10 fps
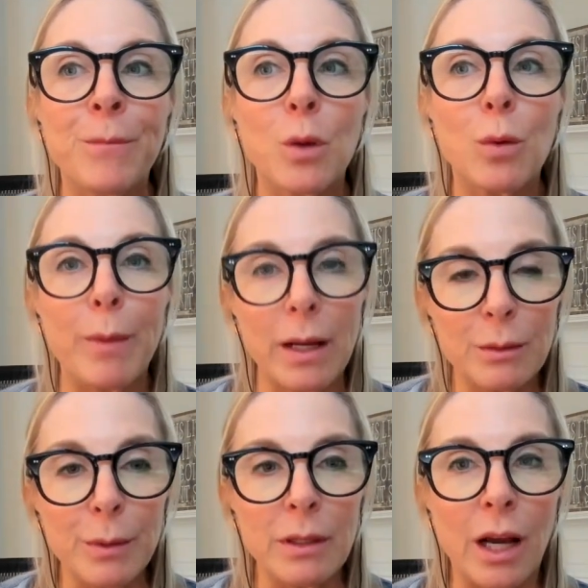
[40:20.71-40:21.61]
when my
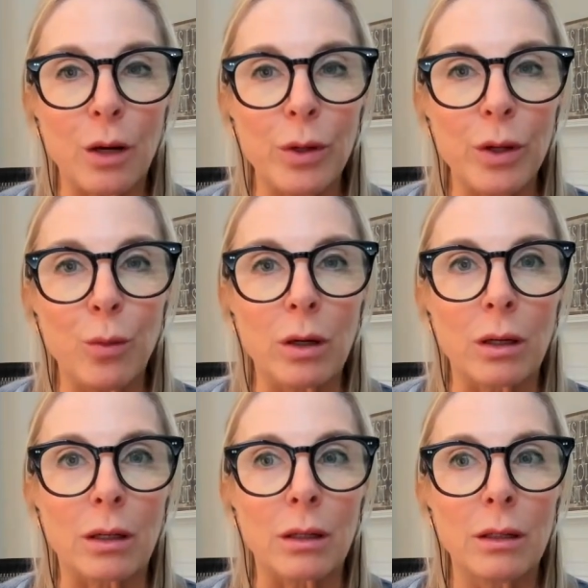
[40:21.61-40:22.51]
husband died, we
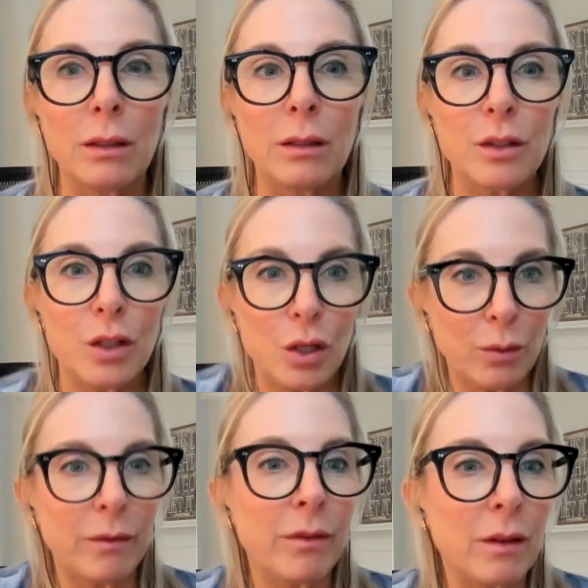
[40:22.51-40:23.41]
were two
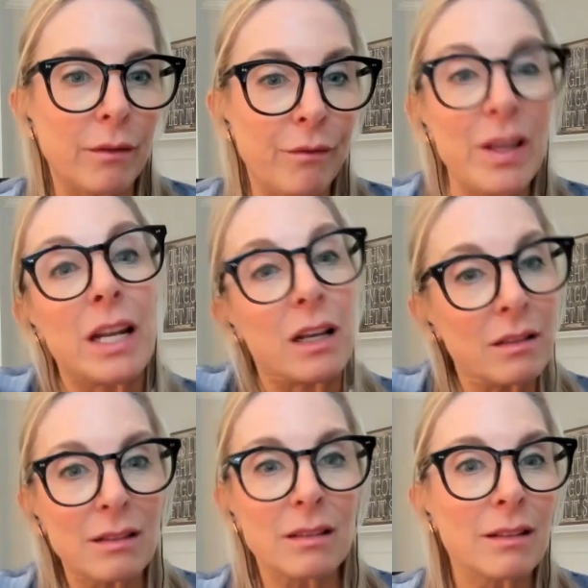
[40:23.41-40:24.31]
of the
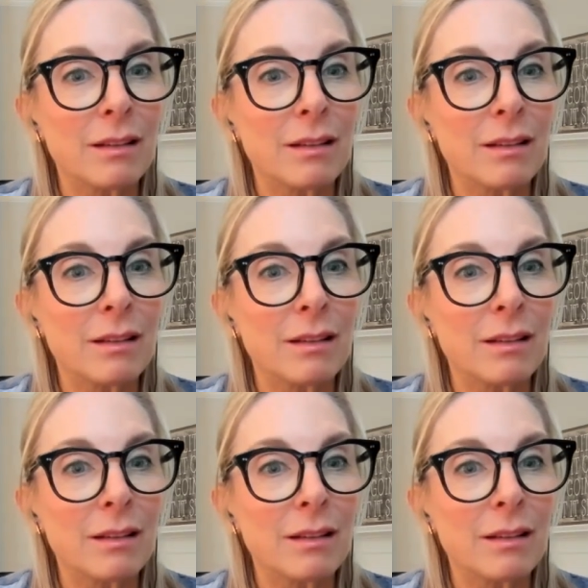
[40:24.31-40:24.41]
fittest